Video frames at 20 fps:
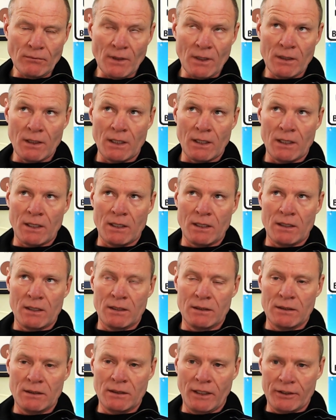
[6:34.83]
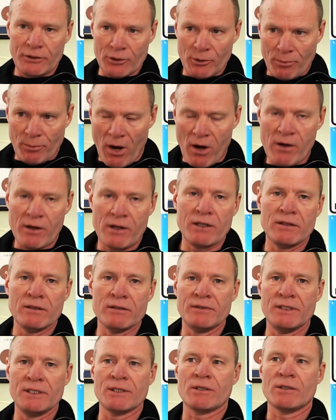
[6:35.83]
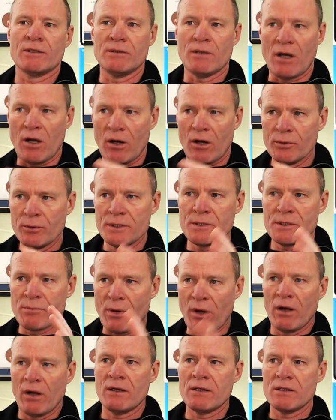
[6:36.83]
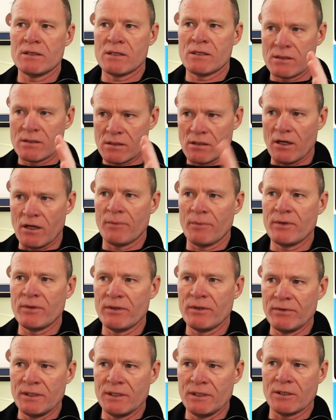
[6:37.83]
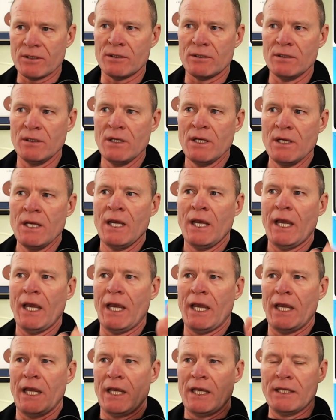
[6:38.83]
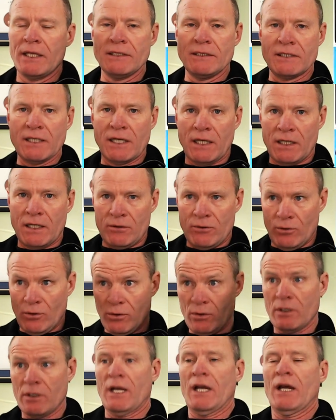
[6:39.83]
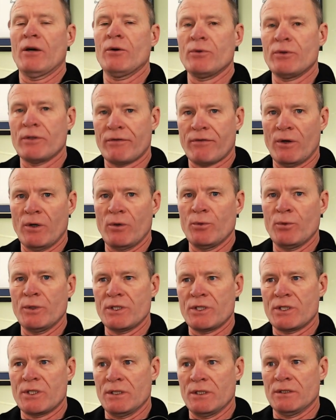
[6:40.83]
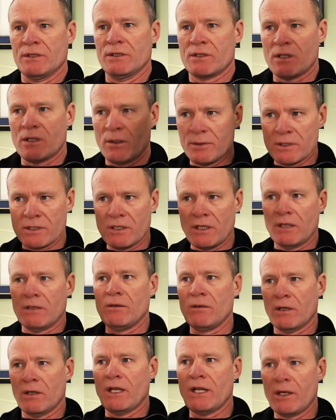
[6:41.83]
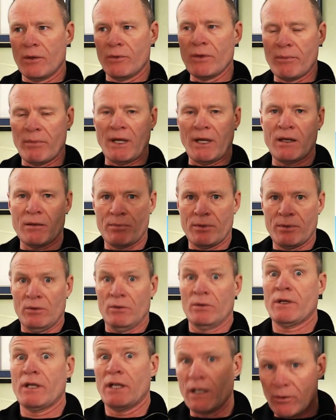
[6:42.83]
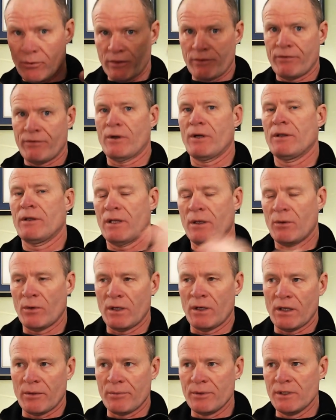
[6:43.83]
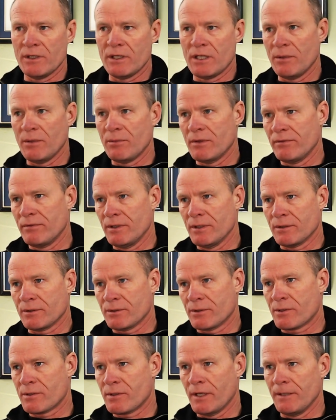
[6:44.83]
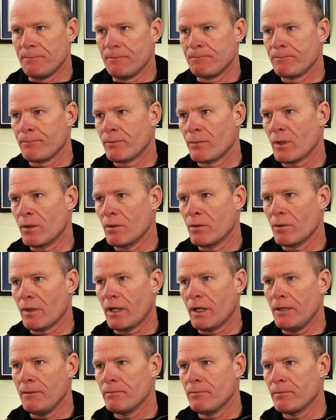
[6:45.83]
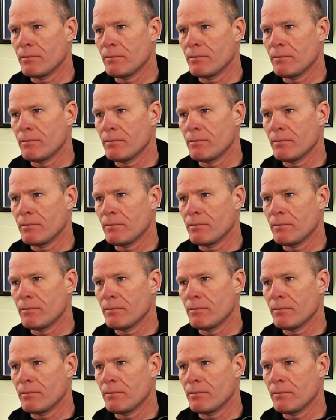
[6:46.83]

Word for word: uh, and you're parking the vehicle, always pause, stop the vehicle, and uh, look out the front windshield. It's always not looking out the back, but looking out the front that will help you to keep the vehicle straight. Okay?